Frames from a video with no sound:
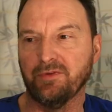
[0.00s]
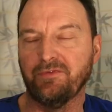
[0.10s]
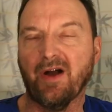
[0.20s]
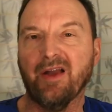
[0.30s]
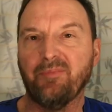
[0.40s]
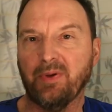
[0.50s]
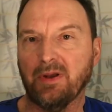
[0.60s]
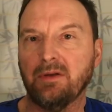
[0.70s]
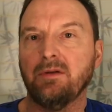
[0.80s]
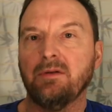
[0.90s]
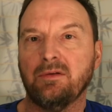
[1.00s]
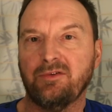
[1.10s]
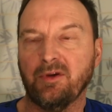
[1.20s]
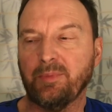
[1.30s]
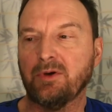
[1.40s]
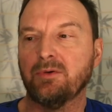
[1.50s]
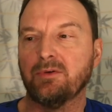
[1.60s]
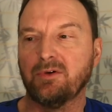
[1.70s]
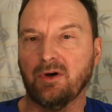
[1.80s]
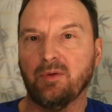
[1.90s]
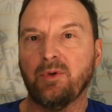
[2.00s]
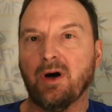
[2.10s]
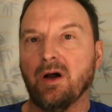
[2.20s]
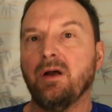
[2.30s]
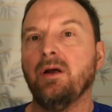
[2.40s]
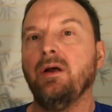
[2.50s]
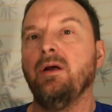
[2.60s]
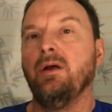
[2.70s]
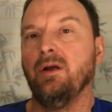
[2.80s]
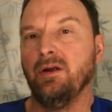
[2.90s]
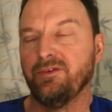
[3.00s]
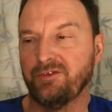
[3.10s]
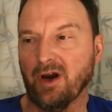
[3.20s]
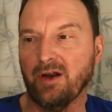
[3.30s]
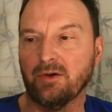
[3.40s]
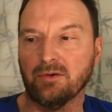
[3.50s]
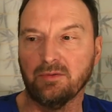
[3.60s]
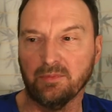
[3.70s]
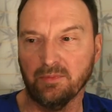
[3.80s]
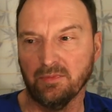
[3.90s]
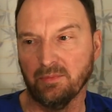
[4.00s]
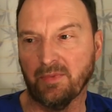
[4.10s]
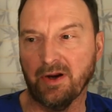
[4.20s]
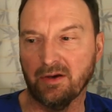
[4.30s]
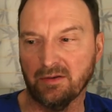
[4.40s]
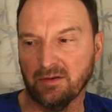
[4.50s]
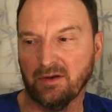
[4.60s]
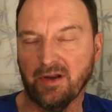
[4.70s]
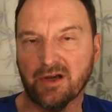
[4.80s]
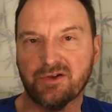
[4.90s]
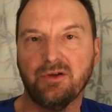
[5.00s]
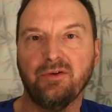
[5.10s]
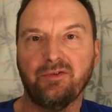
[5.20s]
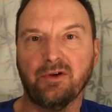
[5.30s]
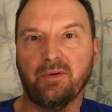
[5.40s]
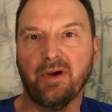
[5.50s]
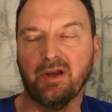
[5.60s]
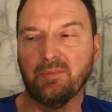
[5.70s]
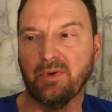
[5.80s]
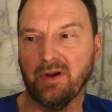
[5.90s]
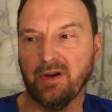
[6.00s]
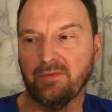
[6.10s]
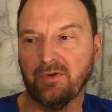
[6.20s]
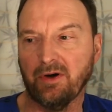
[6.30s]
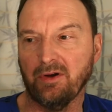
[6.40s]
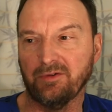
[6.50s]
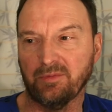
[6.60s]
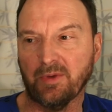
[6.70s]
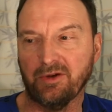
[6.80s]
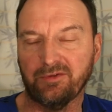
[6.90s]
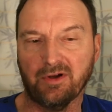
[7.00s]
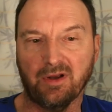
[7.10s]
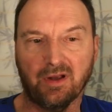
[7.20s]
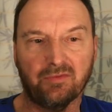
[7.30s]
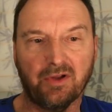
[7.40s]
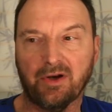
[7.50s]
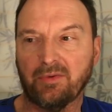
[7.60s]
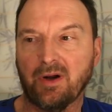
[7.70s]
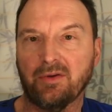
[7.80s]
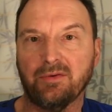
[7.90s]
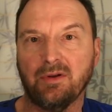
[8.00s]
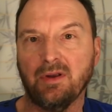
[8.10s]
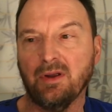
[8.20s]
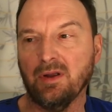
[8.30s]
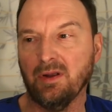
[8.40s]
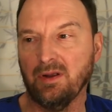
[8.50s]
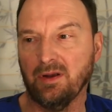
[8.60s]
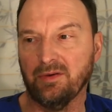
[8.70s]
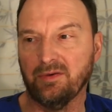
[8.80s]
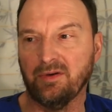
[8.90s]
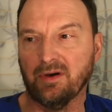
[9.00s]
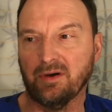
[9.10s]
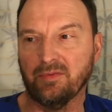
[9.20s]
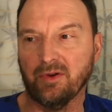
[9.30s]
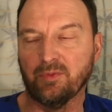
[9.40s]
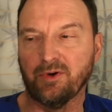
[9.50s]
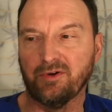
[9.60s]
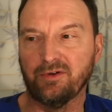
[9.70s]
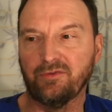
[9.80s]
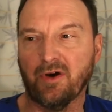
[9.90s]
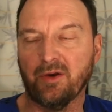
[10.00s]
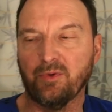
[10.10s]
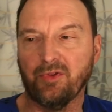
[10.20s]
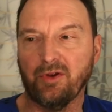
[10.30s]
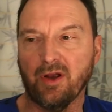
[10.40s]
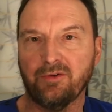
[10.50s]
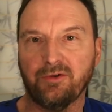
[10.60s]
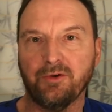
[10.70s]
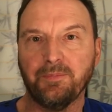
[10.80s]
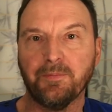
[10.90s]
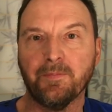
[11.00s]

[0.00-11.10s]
a 5-pin typical Cobra style mic connection. So I can plug in various mics that I have laying around and uh, it worked just fine with the Yaesu.